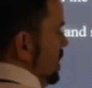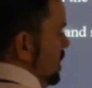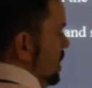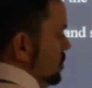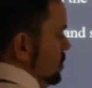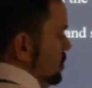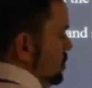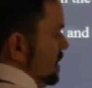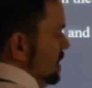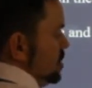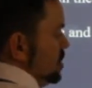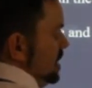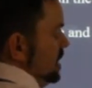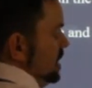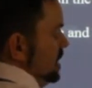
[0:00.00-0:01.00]
Too much
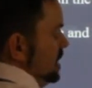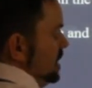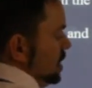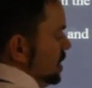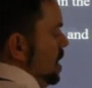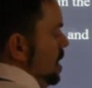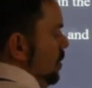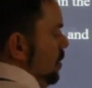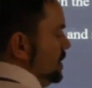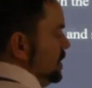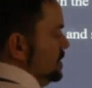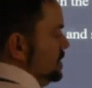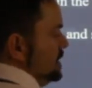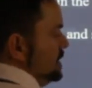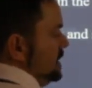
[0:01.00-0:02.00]
detail. When you
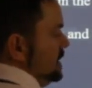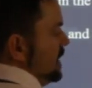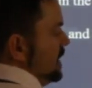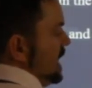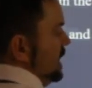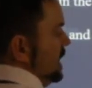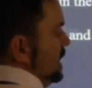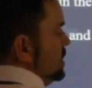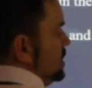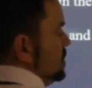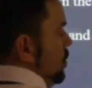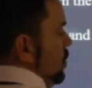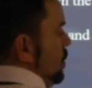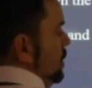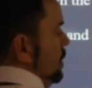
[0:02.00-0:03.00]
see that, it's
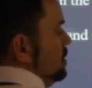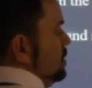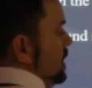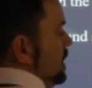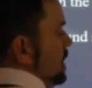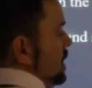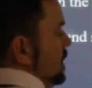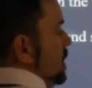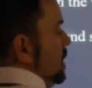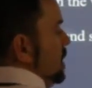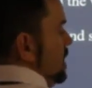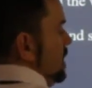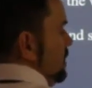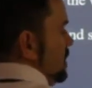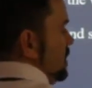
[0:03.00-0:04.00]
going to be a not
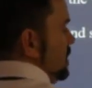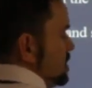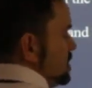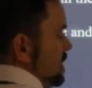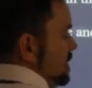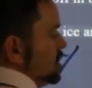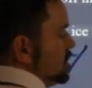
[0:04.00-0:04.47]
given, especially